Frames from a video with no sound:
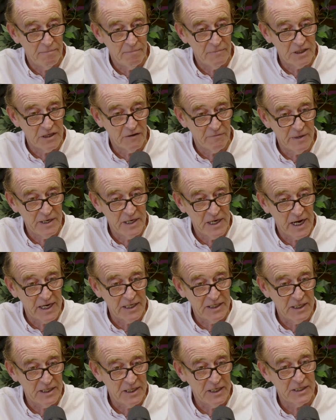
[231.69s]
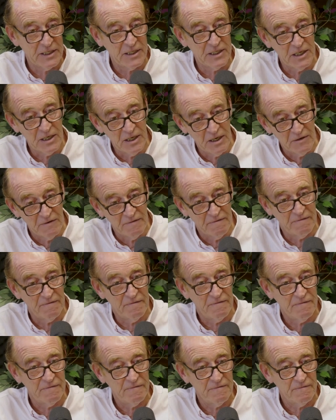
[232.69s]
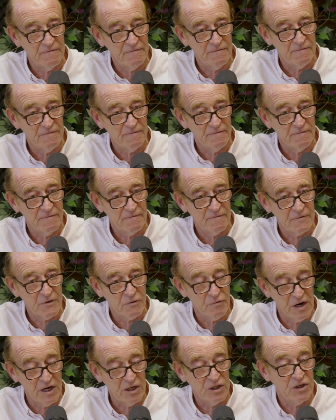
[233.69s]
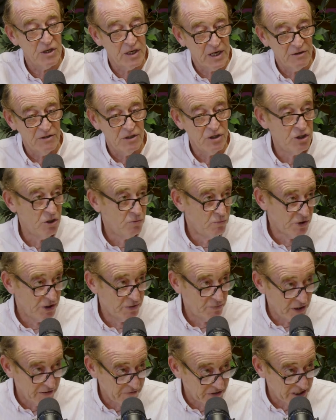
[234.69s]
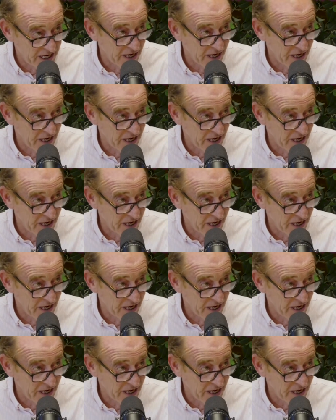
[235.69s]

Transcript: myself being elected, and a lot of credit should go to John Wood, the previous